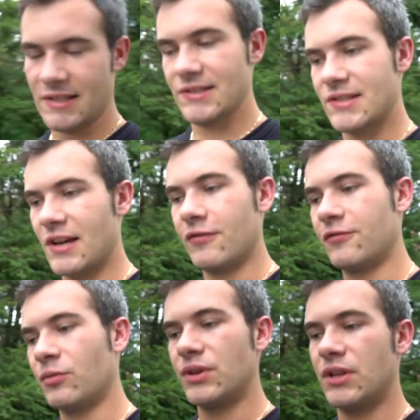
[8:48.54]
and
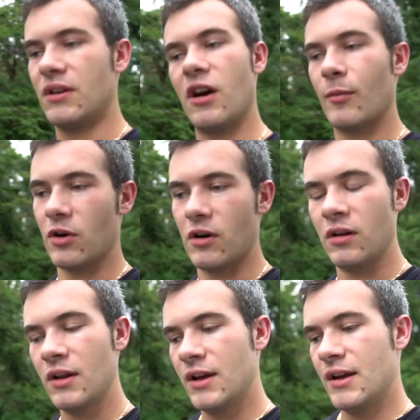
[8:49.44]
stuff with the Armor All,
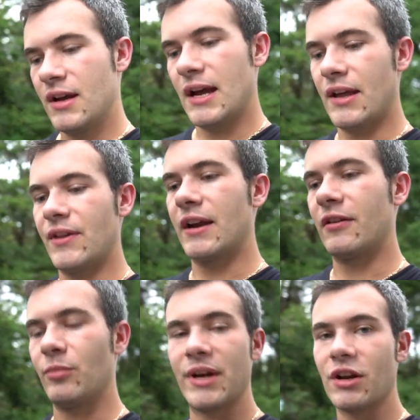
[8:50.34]
and then
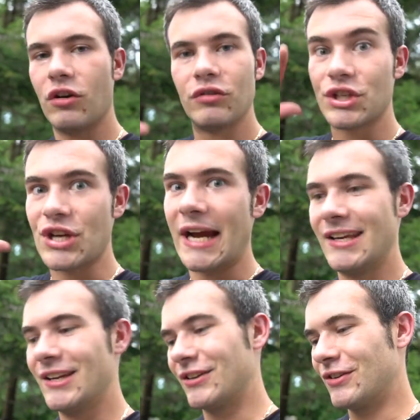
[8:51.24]
it'll make it all look
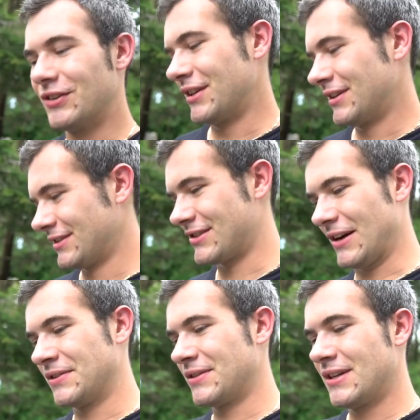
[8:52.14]
shiny and good. So
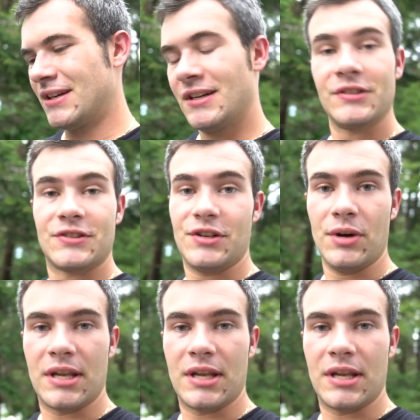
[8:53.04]
let's do